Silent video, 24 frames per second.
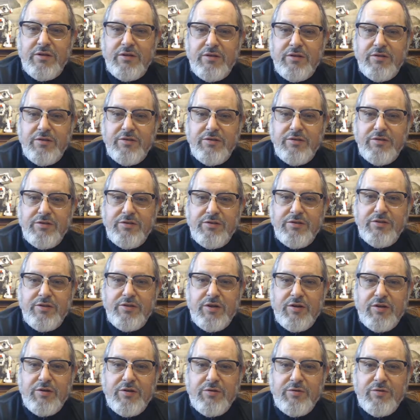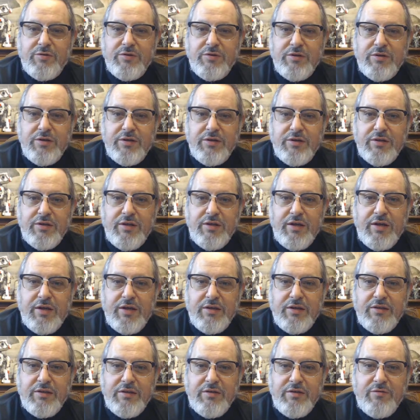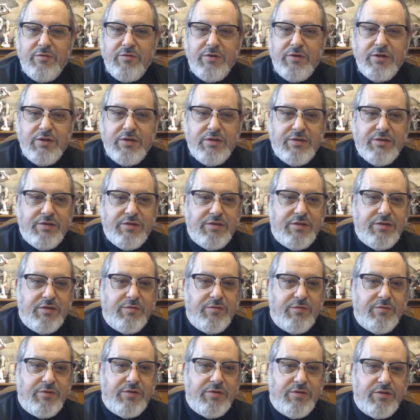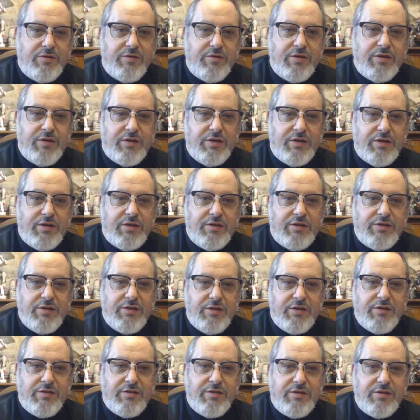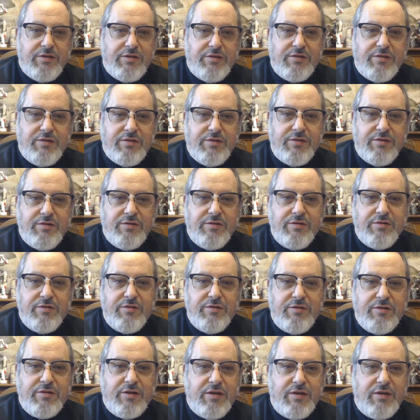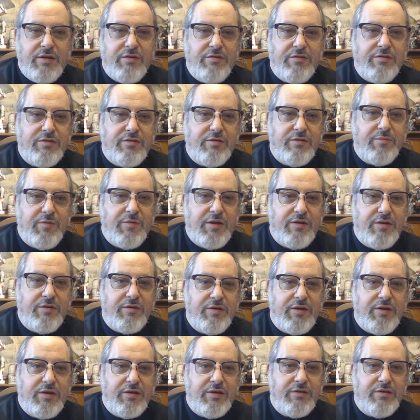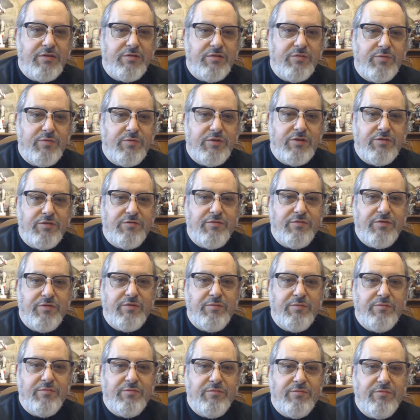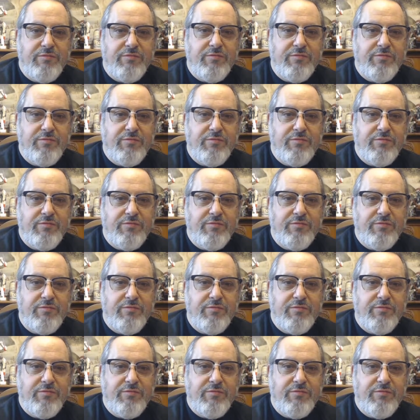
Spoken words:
So yeah, I think we're gonna stick with. Oh yeah, I gotta change this. So somehow I get switched from